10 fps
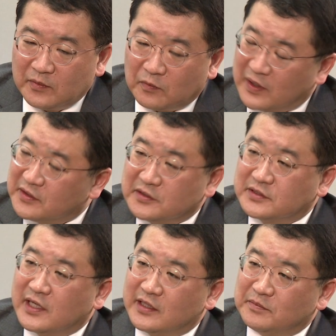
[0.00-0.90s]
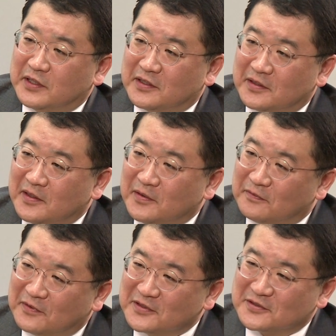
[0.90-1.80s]
What does that mean?
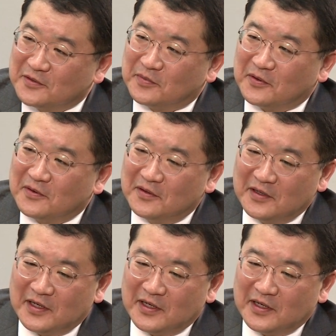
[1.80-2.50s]
First of all,